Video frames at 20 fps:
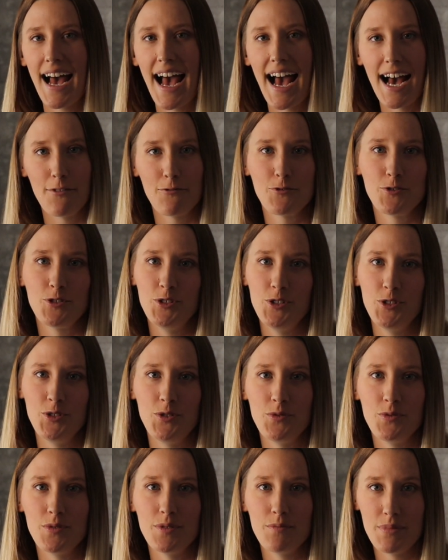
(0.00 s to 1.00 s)

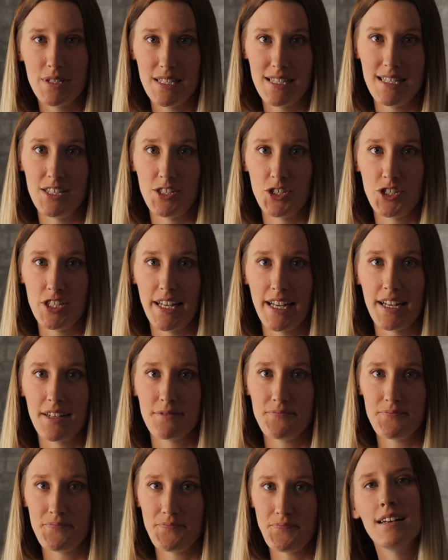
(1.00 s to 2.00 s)
afternoon
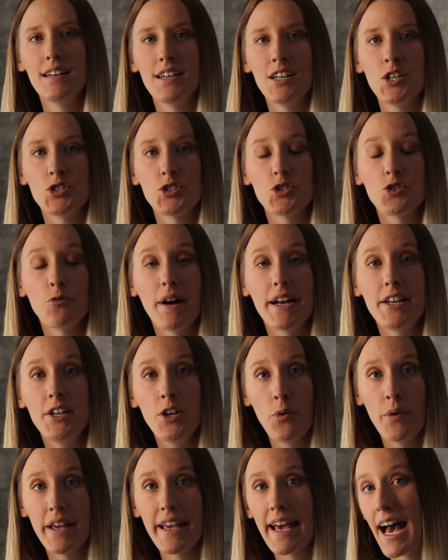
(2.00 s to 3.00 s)
positioning. So by
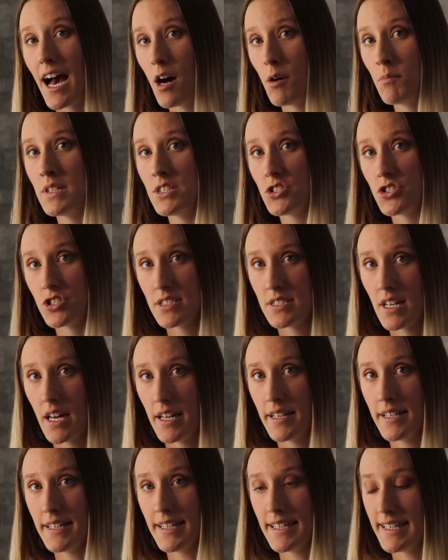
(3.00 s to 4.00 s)
knowing how much
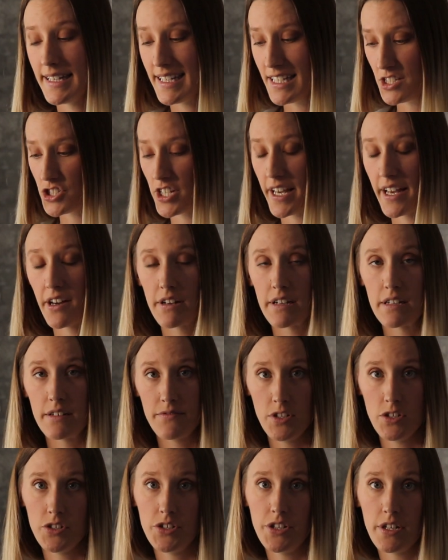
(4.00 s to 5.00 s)
sun each area
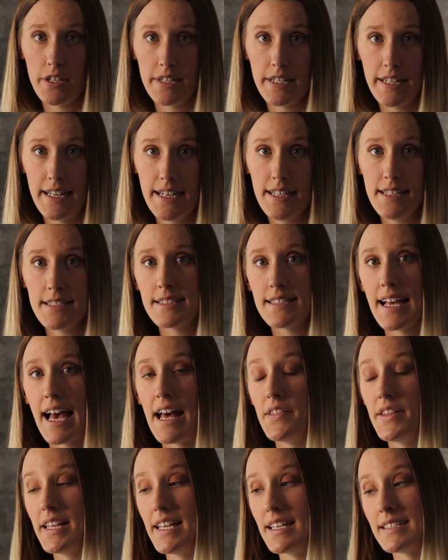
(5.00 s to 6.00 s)
of your yard gets
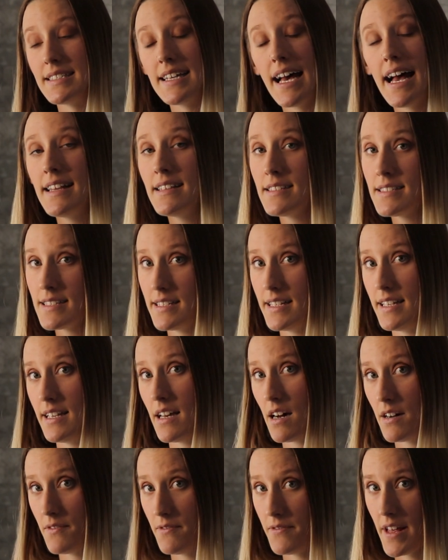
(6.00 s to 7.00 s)
and the
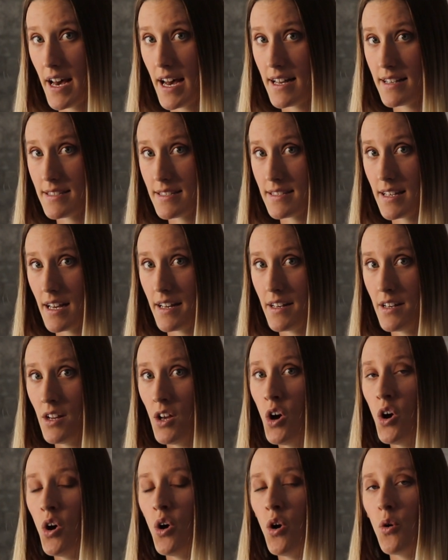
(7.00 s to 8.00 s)
intensity of that
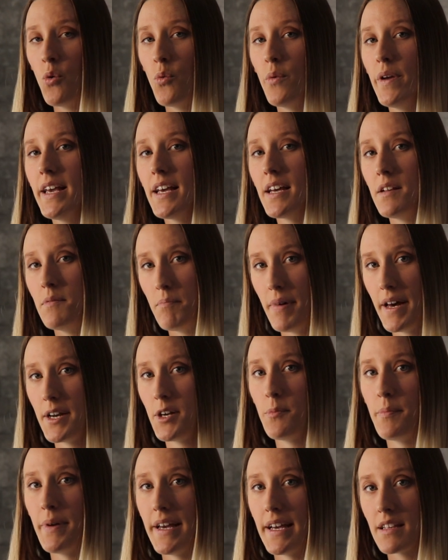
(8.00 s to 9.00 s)
sun, we can
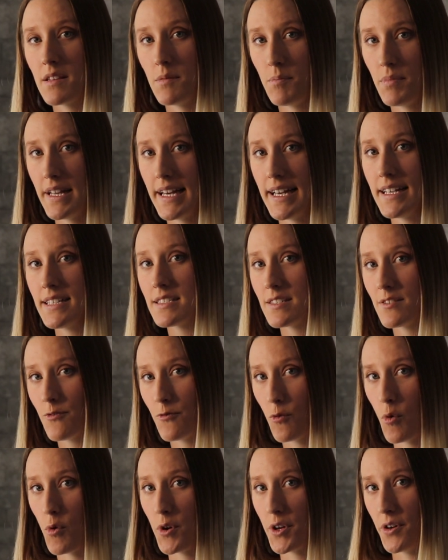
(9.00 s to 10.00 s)
better pick plants
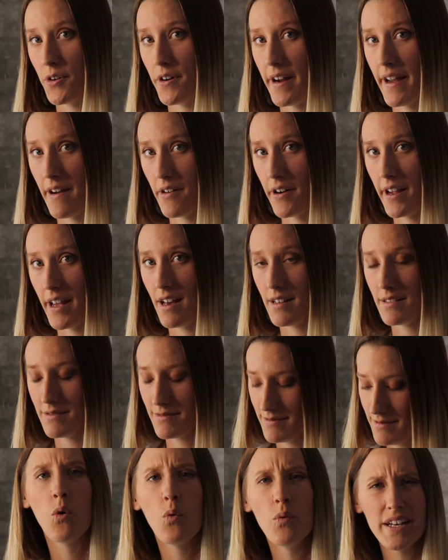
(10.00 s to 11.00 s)
for your area.
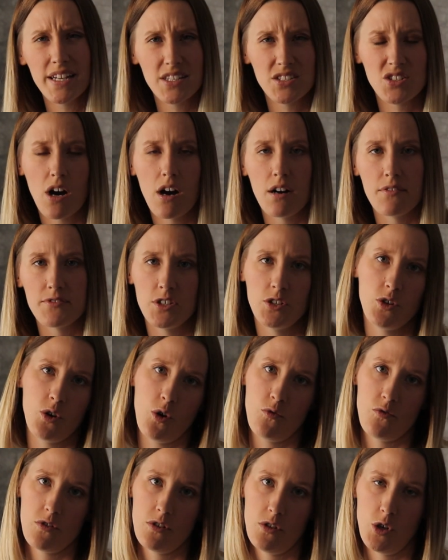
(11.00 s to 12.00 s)
Wind is often
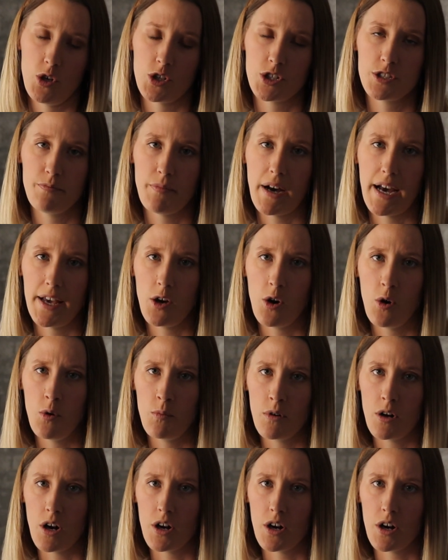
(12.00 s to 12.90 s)
overlooked by home